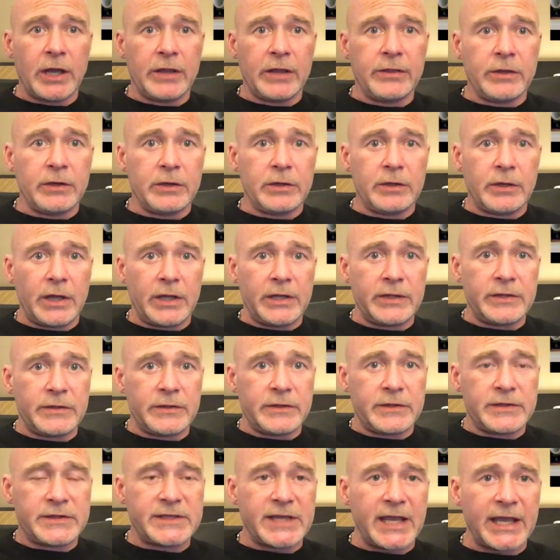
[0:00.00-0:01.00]
on the
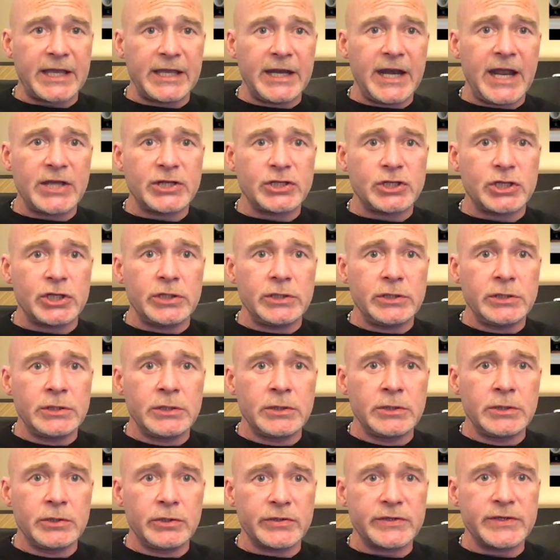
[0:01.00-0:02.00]
second engine,
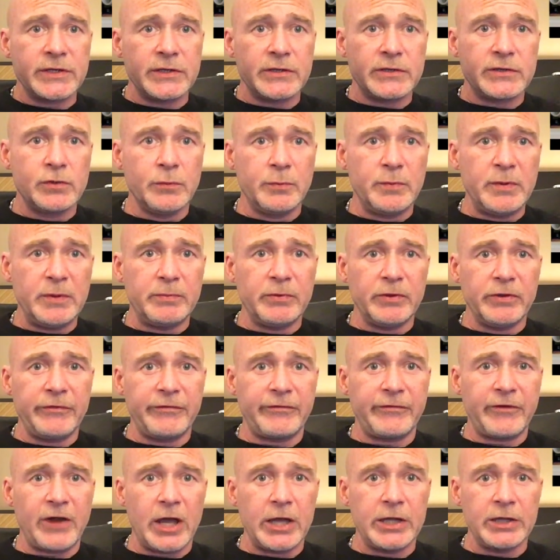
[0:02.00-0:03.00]
you'll see the two people in
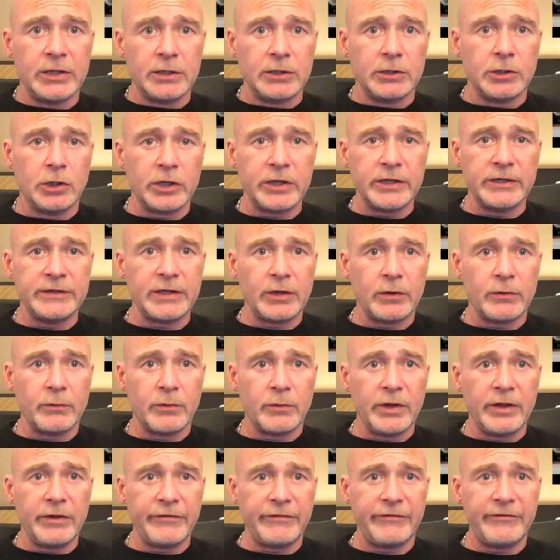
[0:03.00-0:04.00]
front. Look at
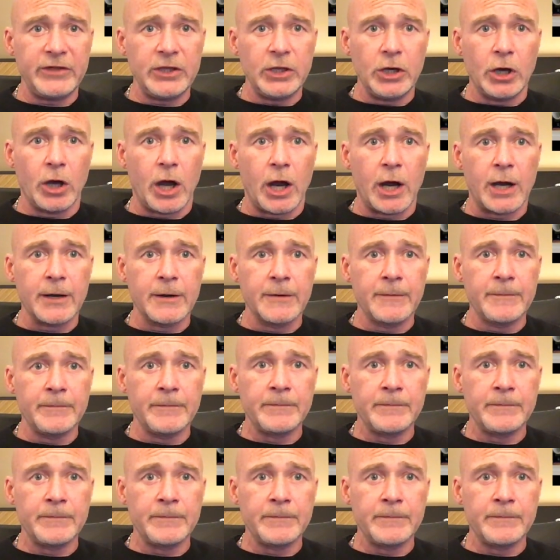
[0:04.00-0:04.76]
where their feet are.